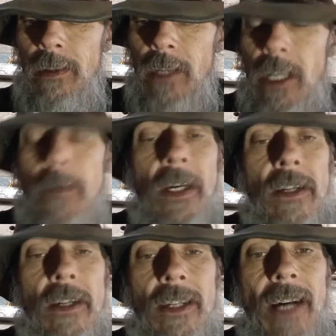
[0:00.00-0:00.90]
it's
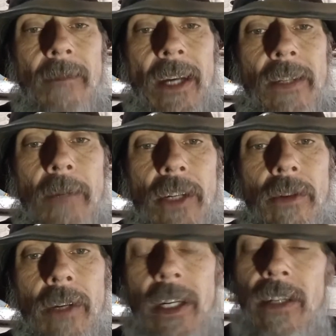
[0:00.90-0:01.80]
because God makes me
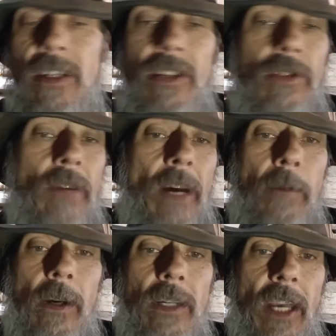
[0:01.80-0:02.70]
do it. He says, do
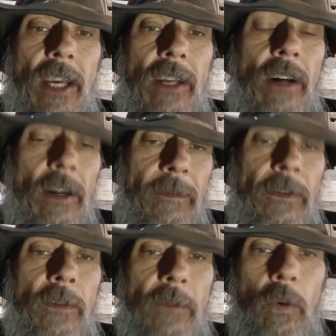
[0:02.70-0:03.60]
not partake in
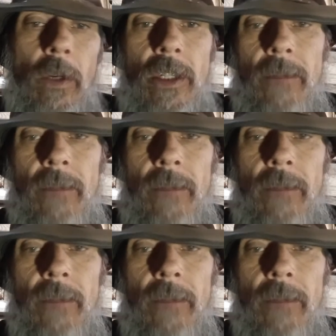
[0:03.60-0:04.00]
unfruitful works of